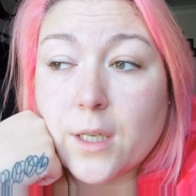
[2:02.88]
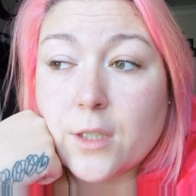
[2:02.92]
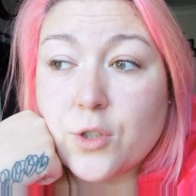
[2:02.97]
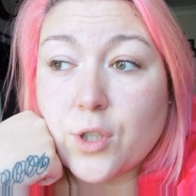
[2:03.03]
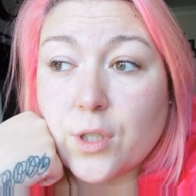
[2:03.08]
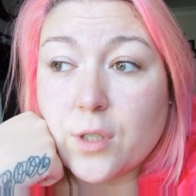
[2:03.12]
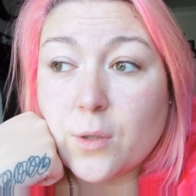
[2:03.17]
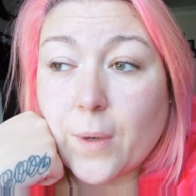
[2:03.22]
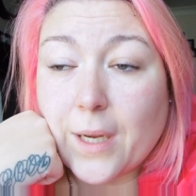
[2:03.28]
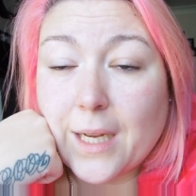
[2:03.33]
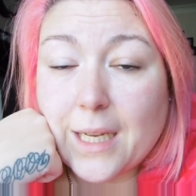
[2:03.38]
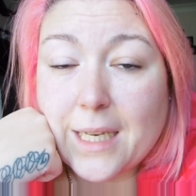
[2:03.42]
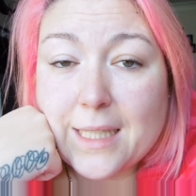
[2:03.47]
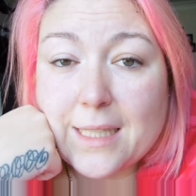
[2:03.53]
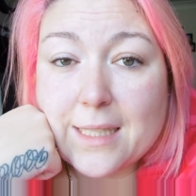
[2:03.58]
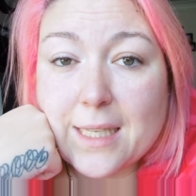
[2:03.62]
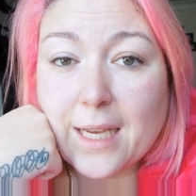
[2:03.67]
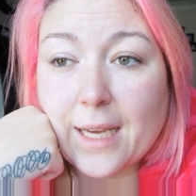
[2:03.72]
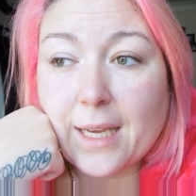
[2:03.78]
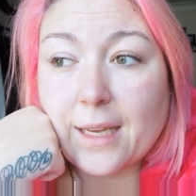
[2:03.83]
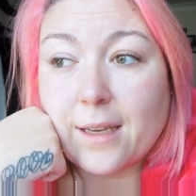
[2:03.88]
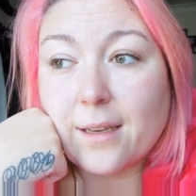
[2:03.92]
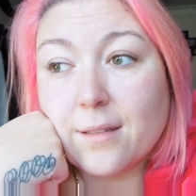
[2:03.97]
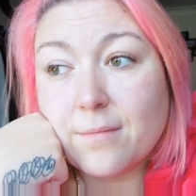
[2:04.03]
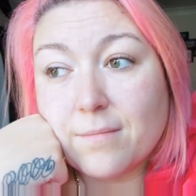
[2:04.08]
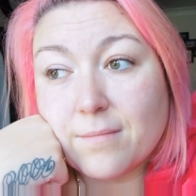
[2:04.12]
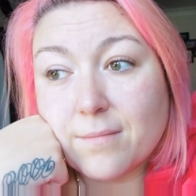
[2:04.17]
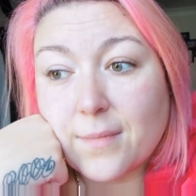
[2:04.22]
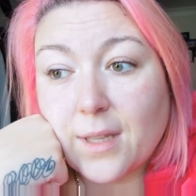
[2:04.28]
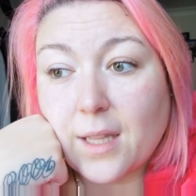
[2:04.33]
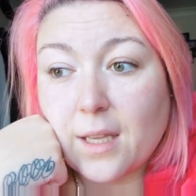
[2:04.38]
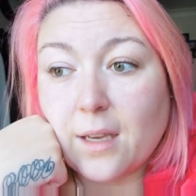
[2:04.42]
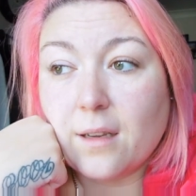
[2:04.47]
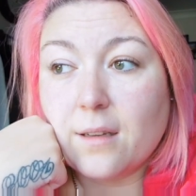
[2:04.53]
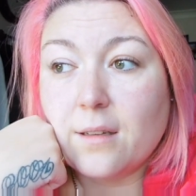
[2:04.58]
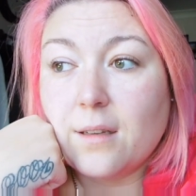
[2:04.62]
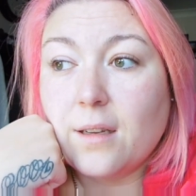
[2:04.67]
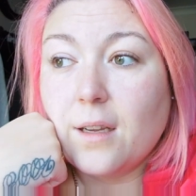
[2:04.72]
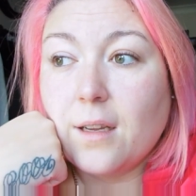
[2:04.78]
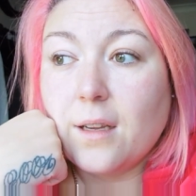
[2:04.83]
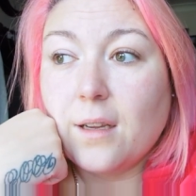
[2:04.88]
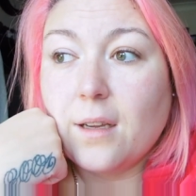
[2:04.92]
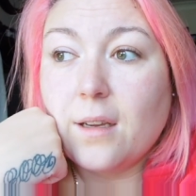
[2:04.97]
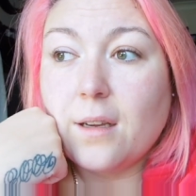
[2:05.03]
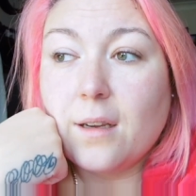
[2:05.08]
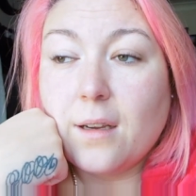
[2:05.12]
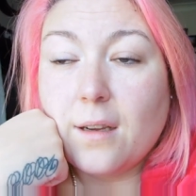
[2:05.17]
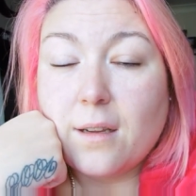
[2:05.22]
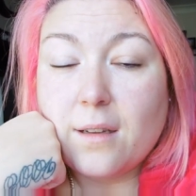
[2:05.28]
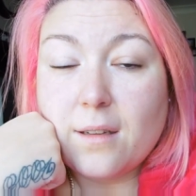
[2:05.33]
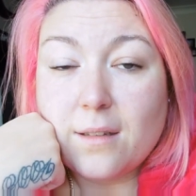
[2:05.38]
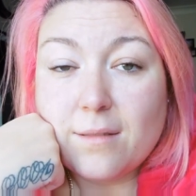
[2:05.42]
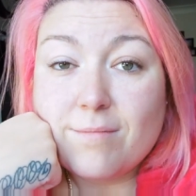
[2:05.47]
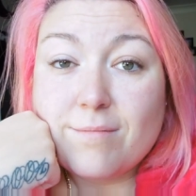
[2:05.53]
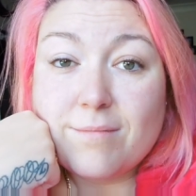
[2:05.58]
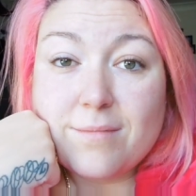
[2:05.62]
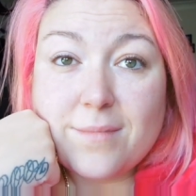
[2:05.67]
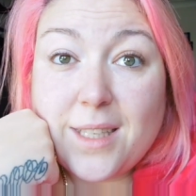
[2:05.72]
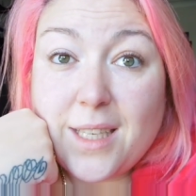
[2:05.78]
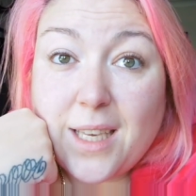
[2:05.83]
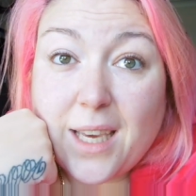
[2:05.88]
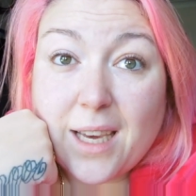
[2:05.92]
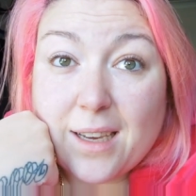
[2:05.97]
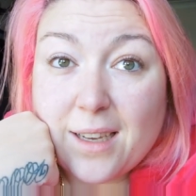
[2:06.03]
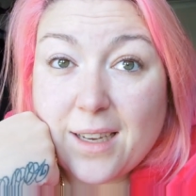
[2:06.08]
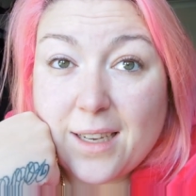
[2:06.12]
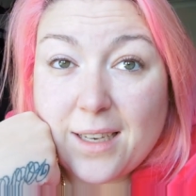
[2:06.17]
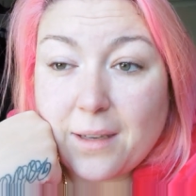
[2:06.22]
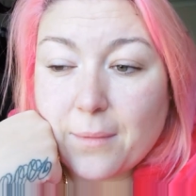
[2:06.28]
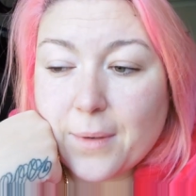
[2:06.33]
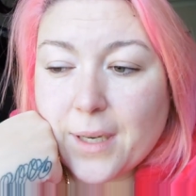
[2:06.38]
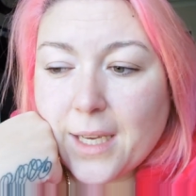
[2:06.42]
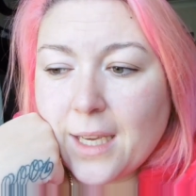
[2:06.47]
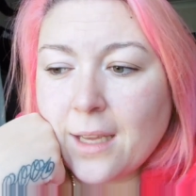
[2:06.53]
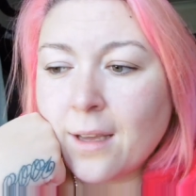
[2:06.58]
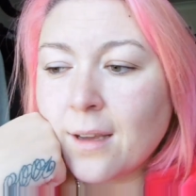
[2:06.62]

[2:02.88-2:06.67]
and just quickly say that, yeah, anyway.